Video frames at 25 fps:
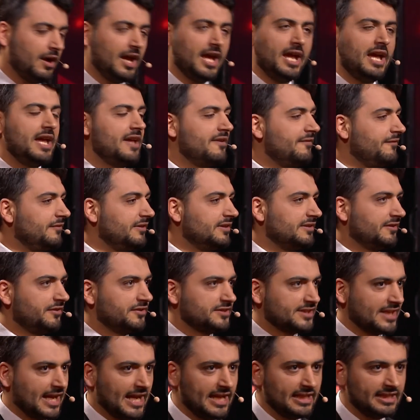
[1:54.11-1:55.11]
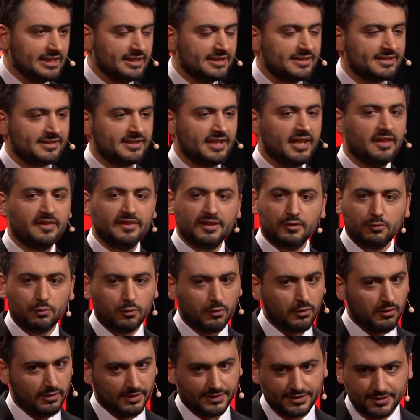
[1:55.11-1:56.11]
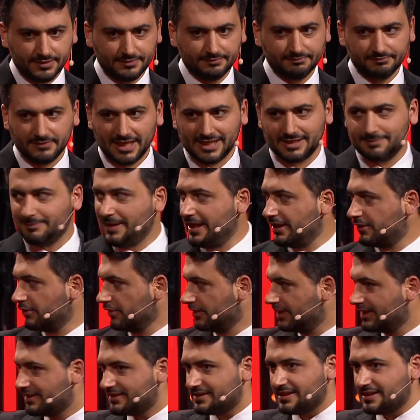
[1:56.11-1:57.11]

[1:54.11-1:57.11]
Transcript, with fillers: Every scientist in the world, as my colleagues